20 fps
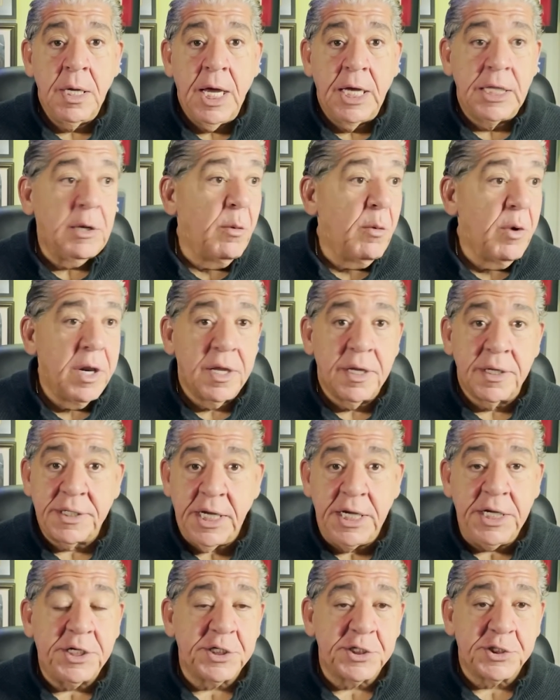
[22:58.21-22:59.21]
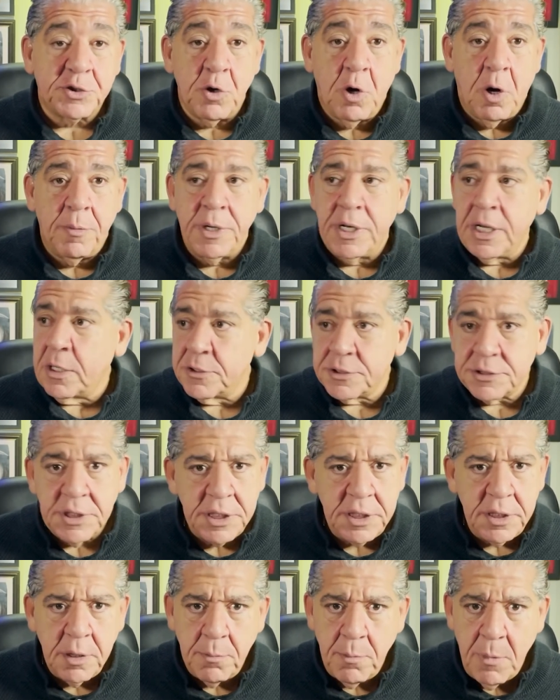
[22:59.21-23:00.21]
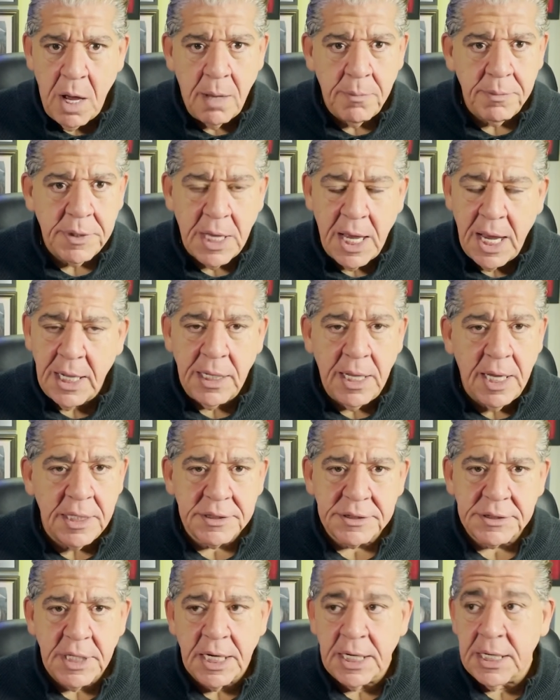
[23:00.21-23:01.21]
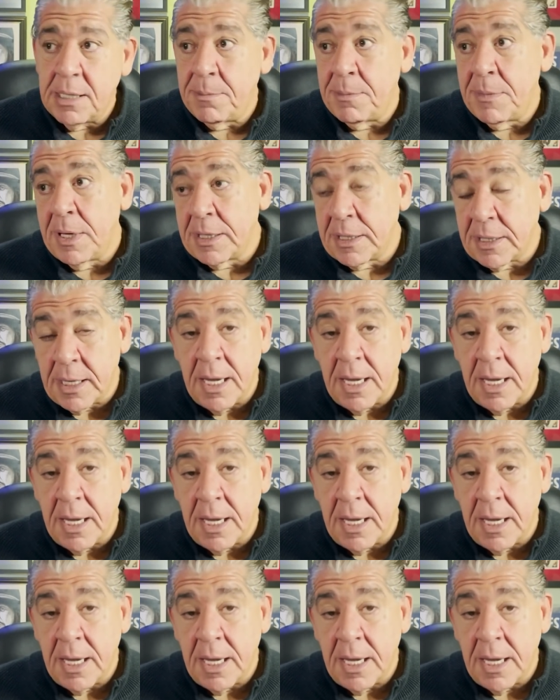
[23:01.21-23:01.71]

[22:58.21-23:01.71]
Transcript: And then one of the teachers saw me and he goes, Didn't your mom die last night? And I'm like,